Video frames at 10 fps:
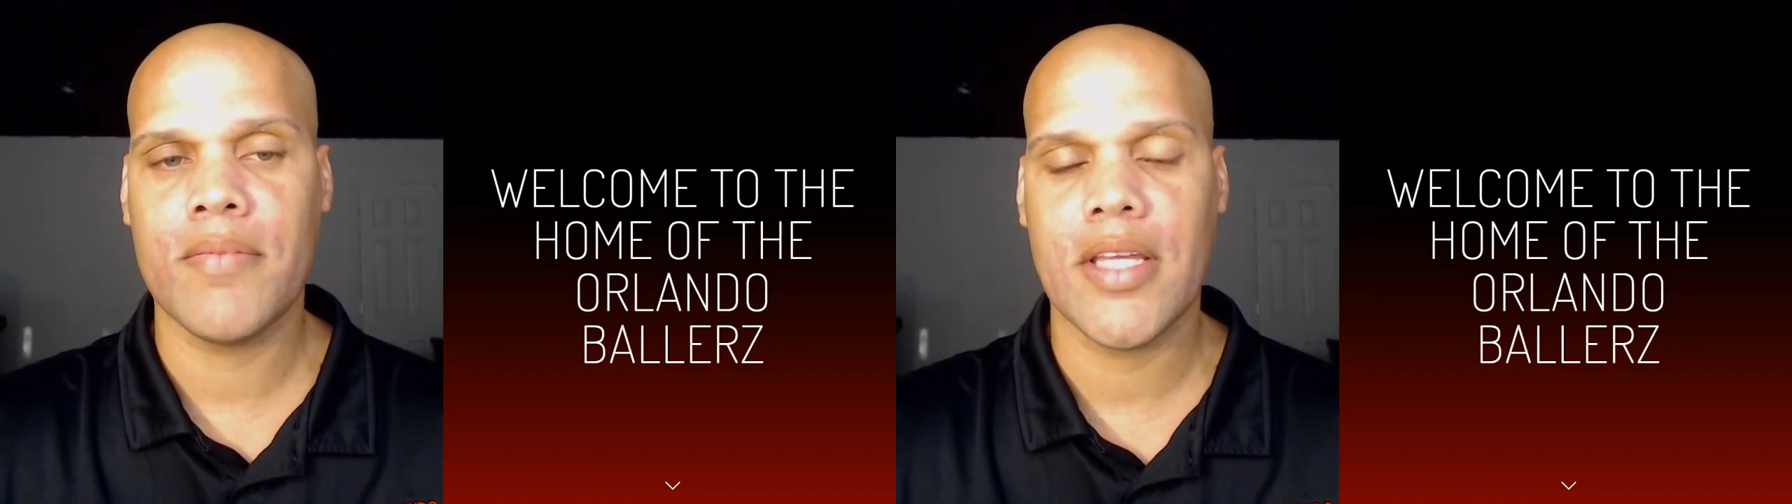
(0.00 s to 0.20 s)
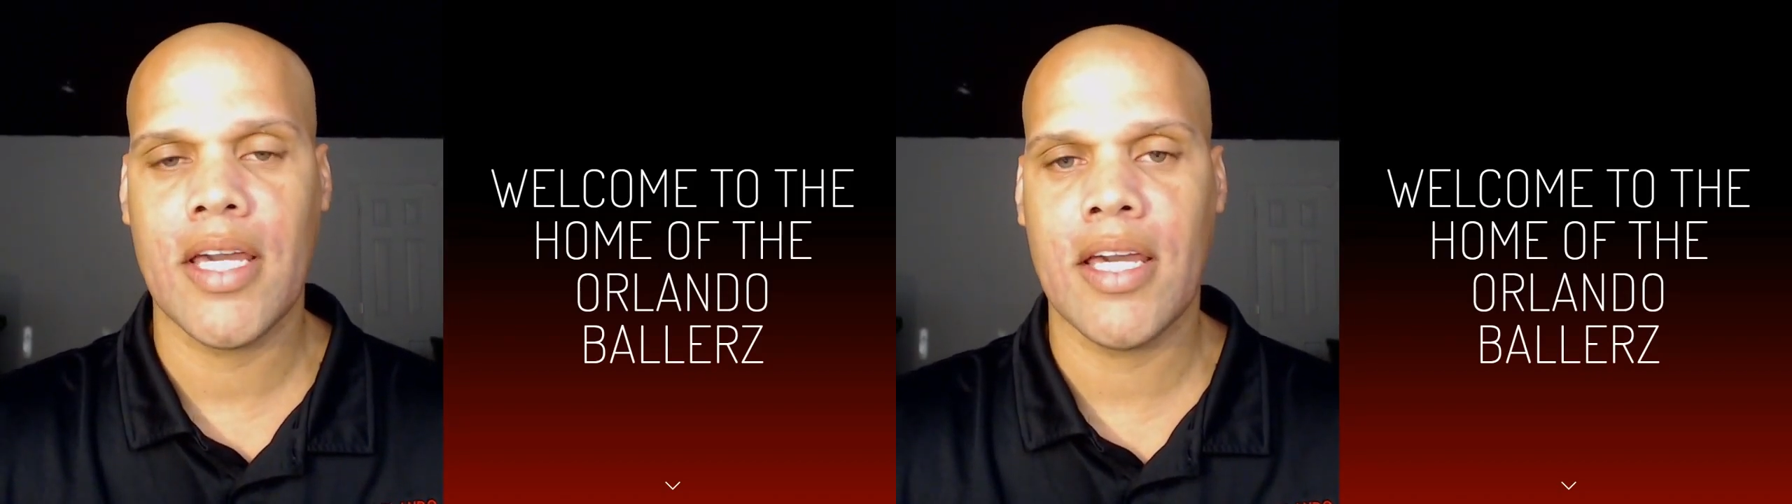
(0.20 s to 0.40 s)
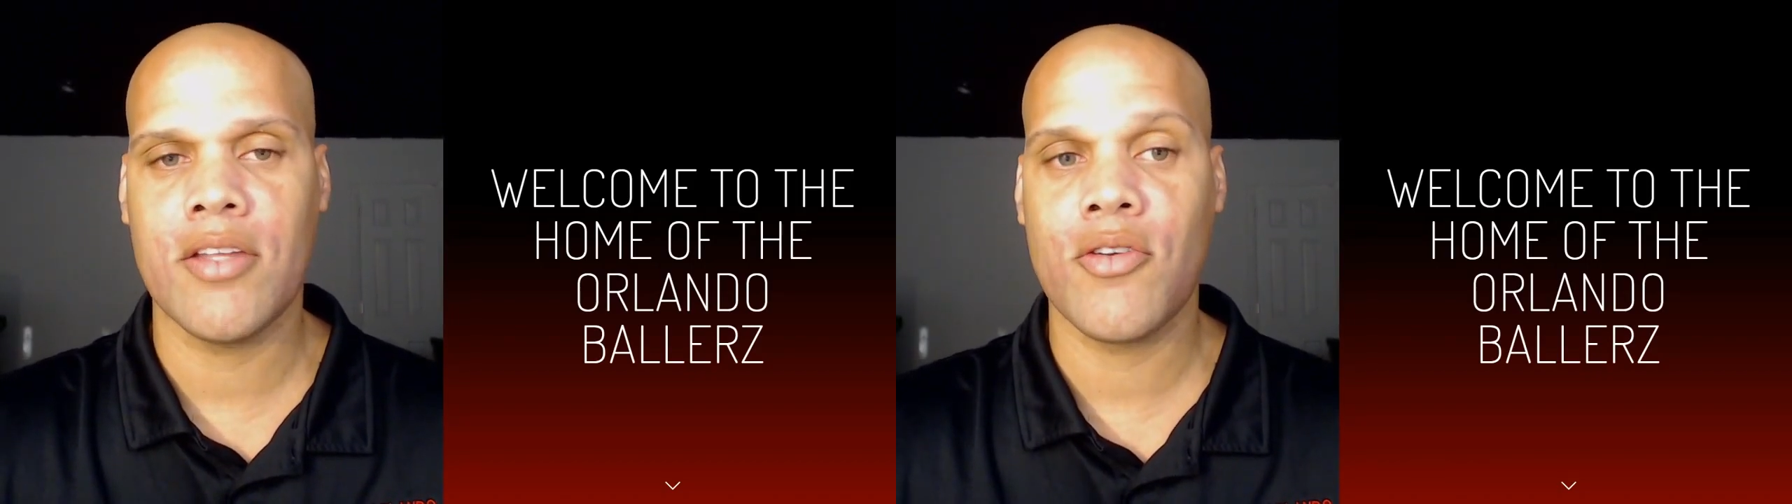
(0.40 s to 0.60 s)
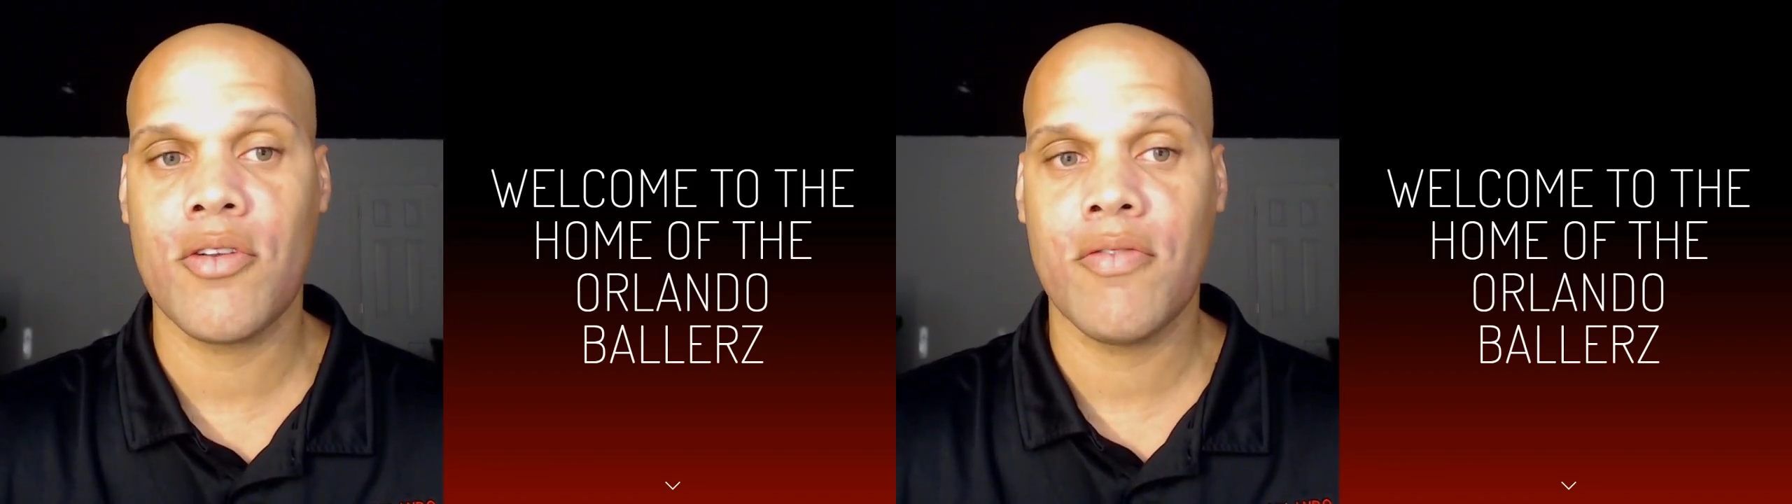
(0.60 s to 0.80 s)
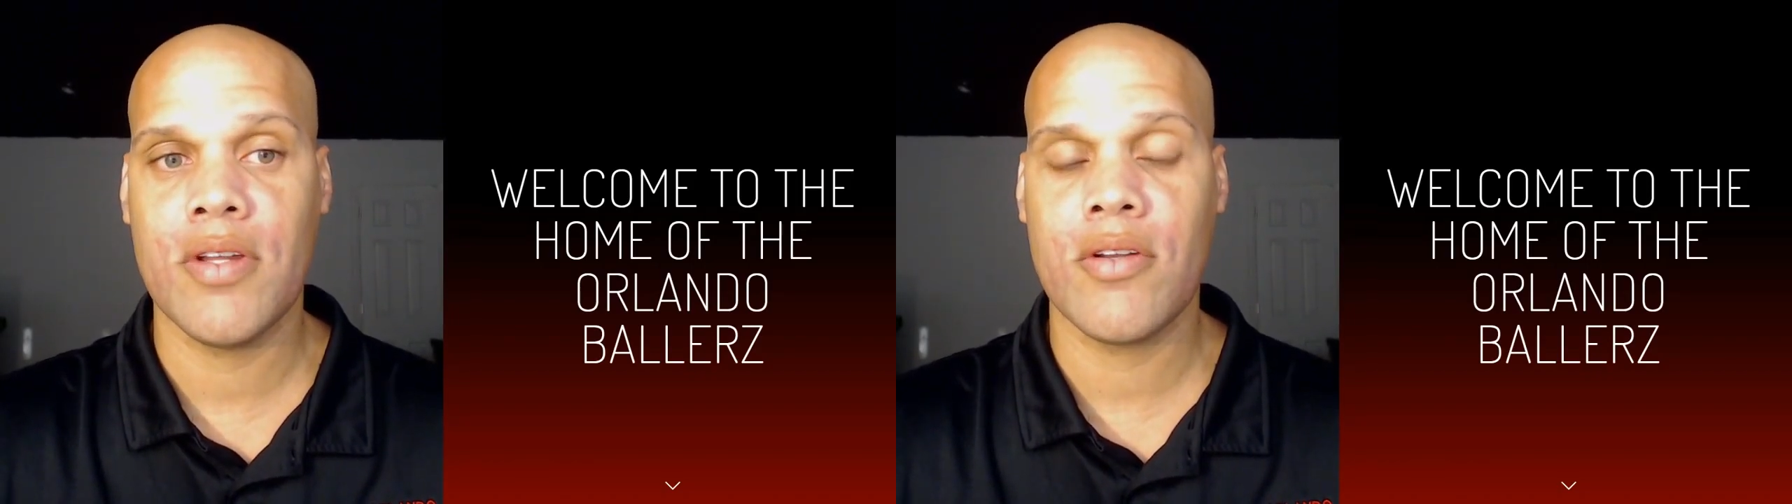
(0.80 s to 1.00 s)
and your
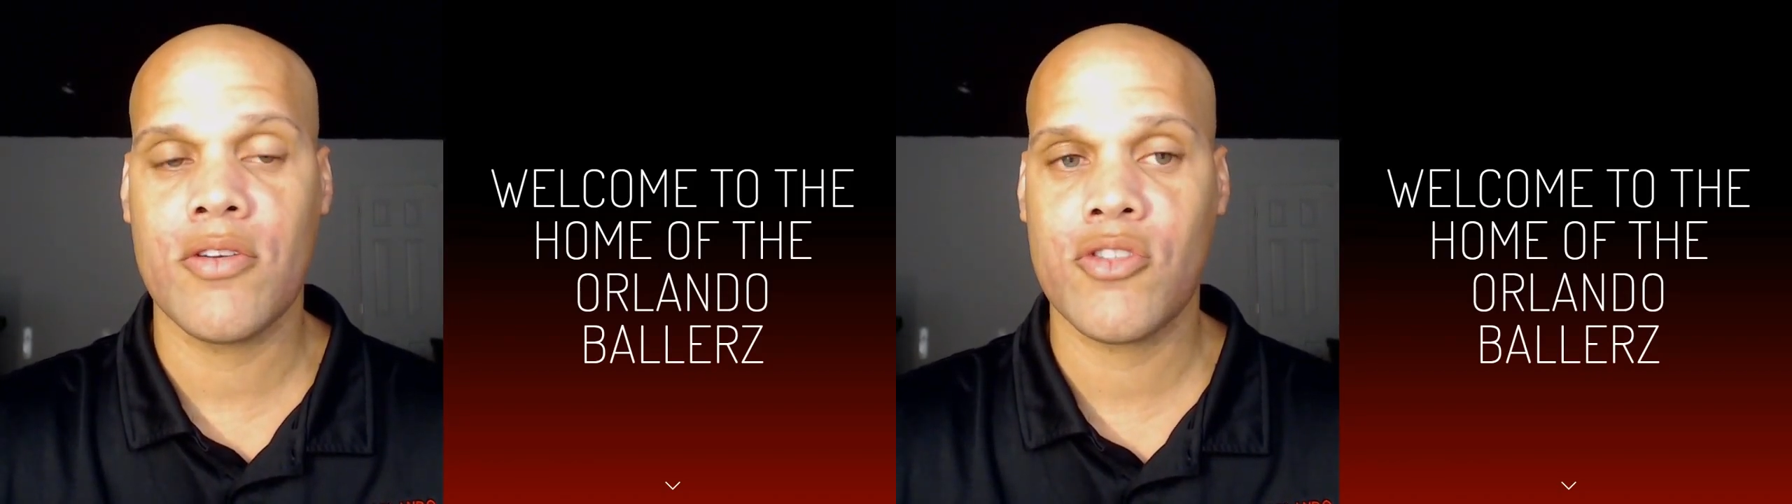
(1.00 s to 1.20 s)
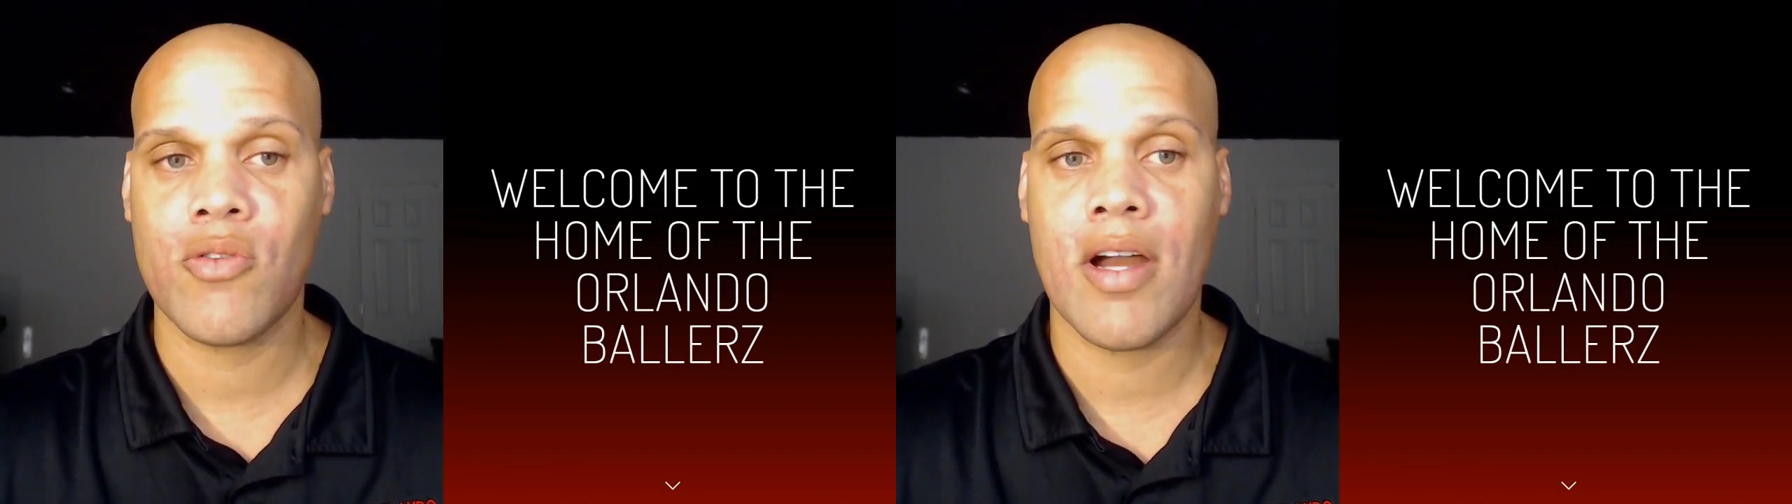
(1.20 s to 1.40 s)
defender is trying